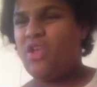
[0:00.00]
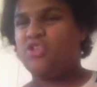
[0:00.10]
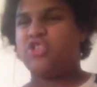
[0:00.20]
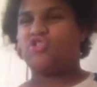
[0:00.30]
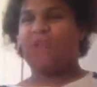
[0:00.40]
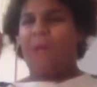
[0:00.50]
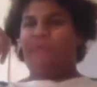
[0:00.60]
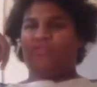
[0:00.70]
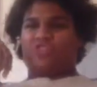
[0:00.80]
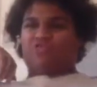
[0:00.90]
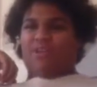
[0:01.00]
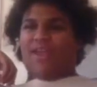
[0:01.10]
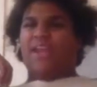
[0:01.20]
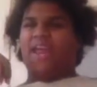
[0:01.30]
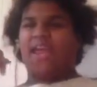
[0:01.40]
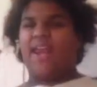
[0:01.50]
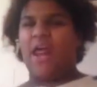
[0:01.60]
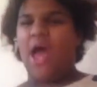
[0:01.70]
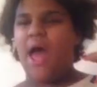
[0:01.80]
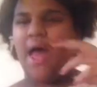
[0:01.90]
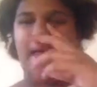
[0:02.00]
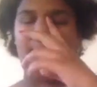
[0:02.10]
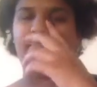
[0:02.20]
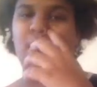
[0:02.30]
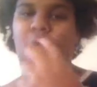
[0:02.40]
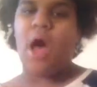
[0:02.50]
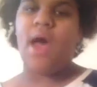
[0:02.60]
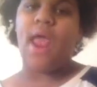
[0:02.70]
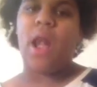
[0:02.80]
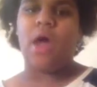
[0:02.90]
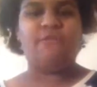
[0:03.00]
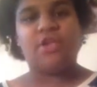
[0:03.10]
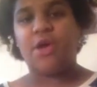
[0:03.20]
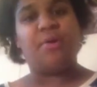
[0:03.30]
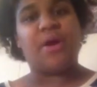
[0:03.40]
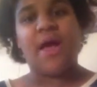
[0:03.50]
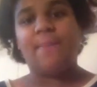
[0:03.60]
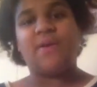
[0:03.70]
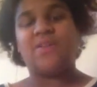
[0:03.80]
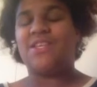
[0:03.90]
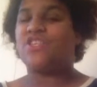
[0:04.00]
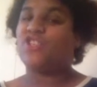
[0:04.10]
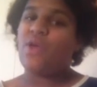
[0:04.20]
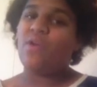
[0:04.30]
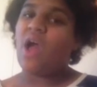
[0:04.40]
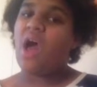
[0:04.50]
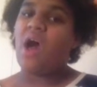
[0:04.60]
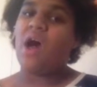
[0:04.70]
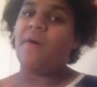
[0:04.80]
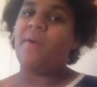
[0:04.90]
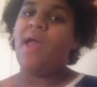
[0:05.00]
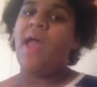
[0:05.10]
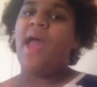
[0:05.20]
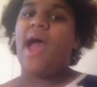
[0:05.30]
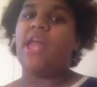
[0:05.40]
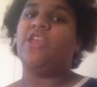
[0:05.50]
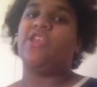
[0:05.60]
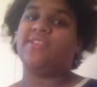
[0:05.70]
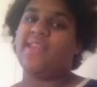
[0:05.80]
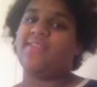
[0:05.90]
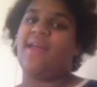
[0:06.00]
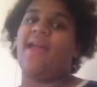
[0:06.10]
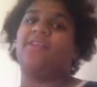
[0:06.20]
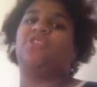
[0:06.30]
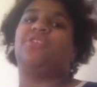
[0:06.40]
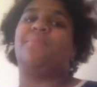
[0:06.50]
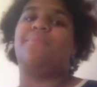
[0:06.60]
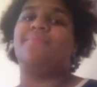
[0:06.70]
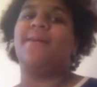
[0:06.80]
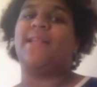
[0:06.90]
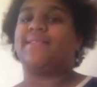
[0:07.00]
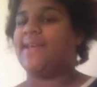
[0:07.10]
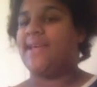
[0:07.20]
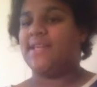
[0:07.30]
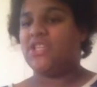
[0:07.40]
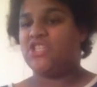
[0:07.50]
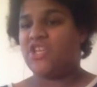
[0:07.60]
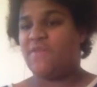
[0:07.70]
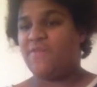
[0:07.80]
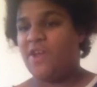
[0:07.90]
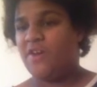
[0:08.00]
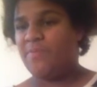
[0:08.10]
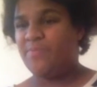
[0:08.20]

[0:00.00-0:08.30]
Strength training. I love yoga because it's so calm and you can sit there and just meditate and it's so fun.